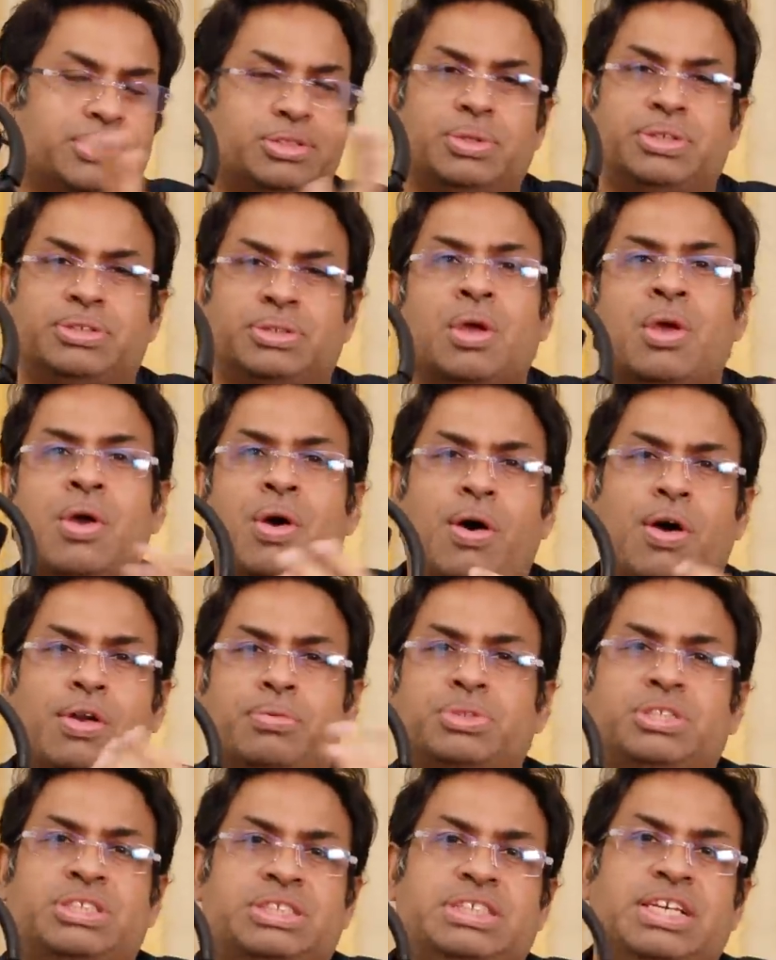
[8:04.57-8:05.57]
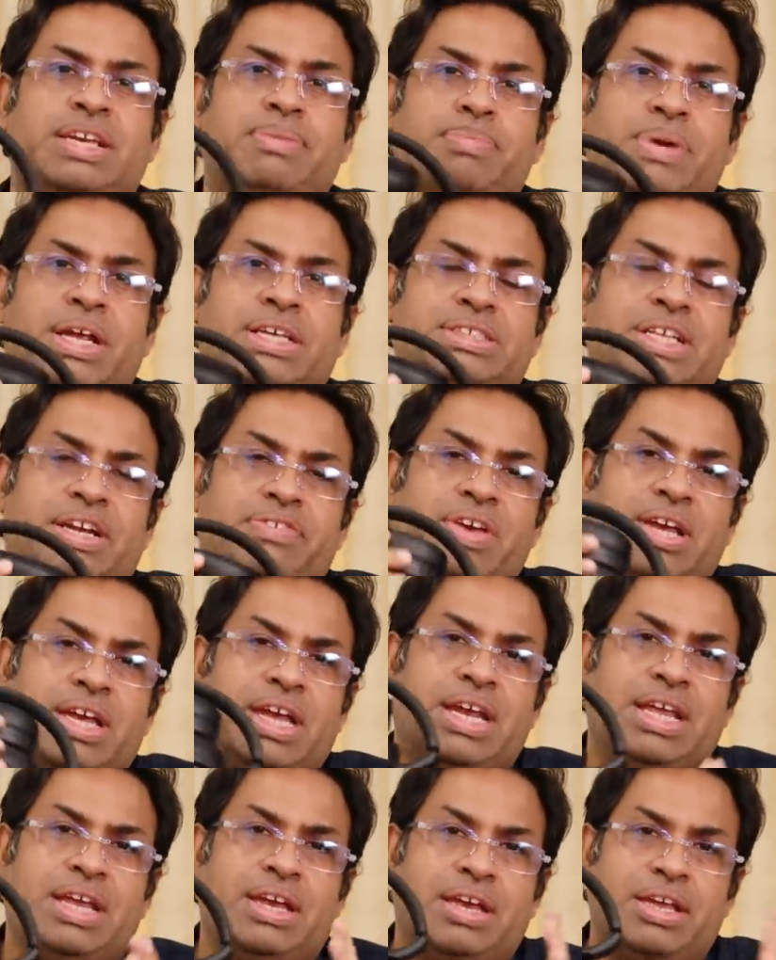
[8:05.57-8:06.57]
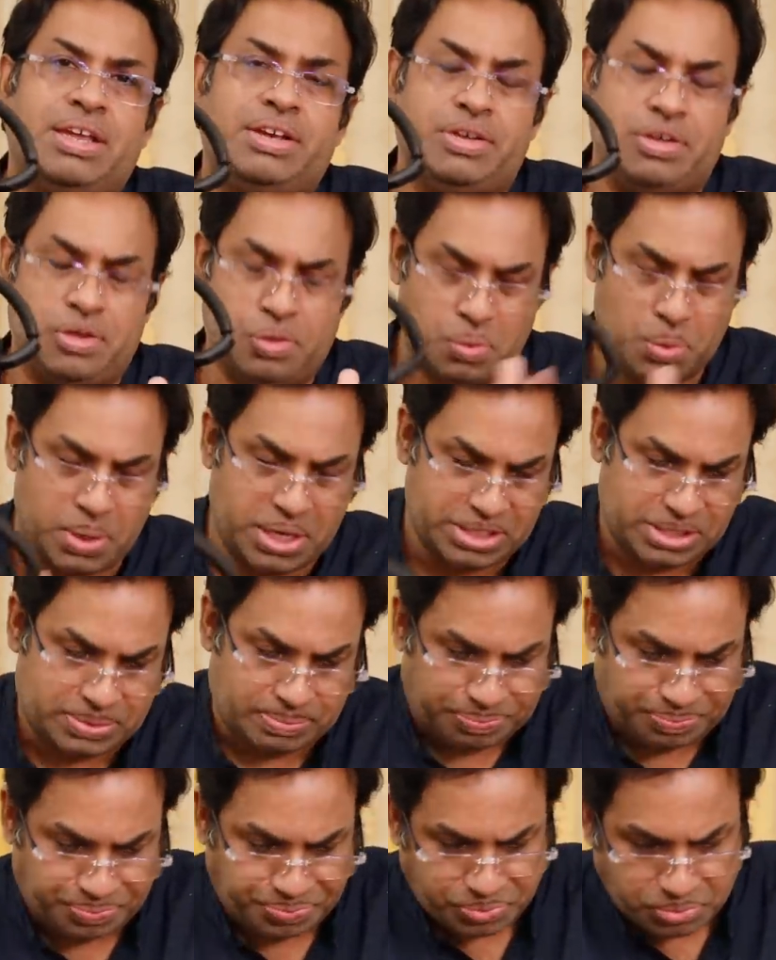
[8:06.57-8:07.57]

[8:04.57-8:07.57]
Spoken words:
So it's almost the same price that we are getting in US.